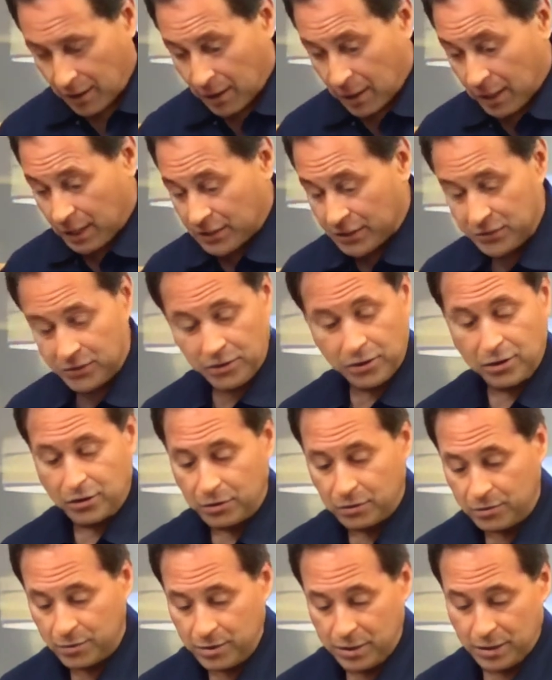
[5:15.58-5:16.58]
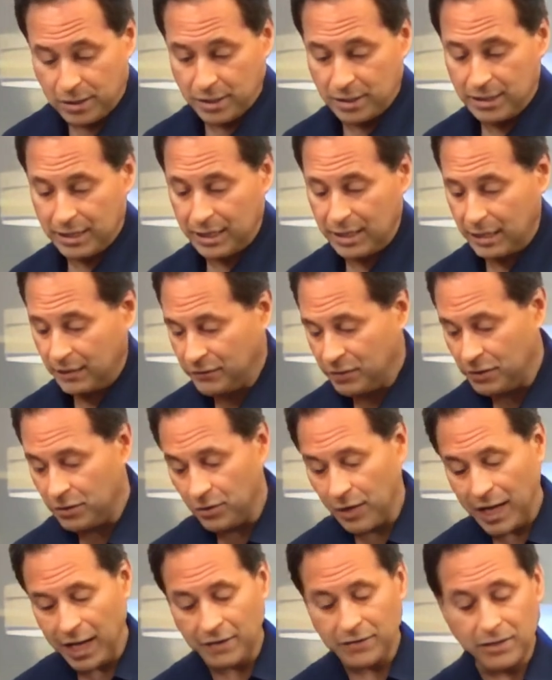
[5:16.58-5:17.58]
So if you
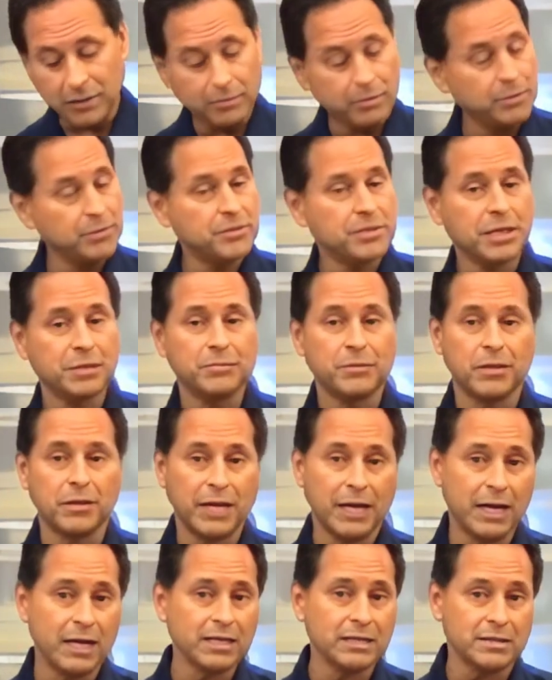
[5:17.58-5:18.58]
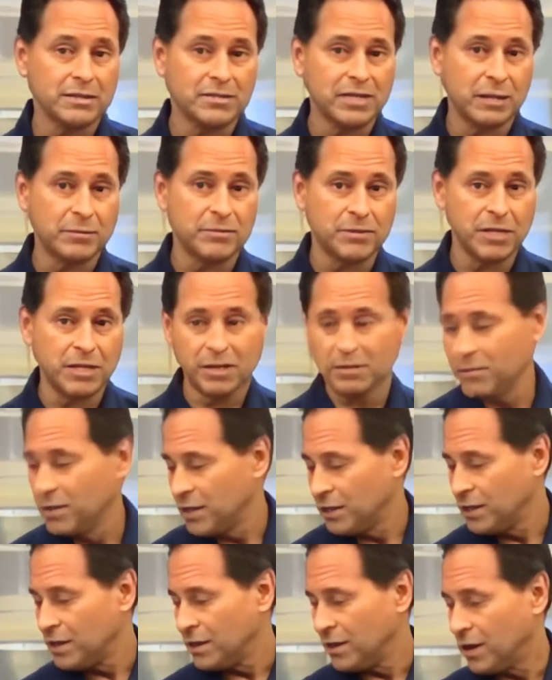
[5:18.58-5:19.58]
don't have any Pyrazine on hand at the same time,
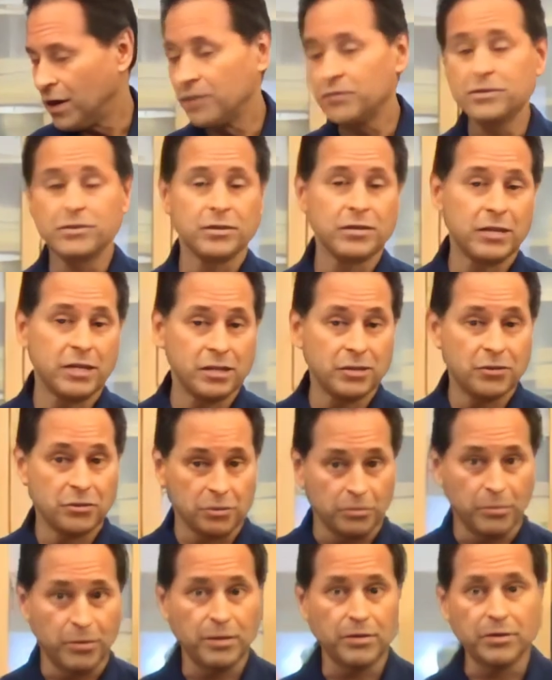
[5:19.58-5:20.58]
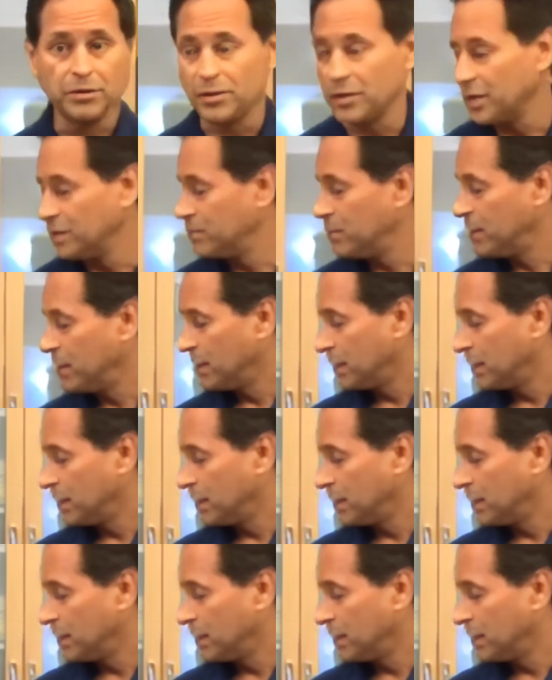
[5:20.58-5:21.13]
obviously you can get it through Pyrazine,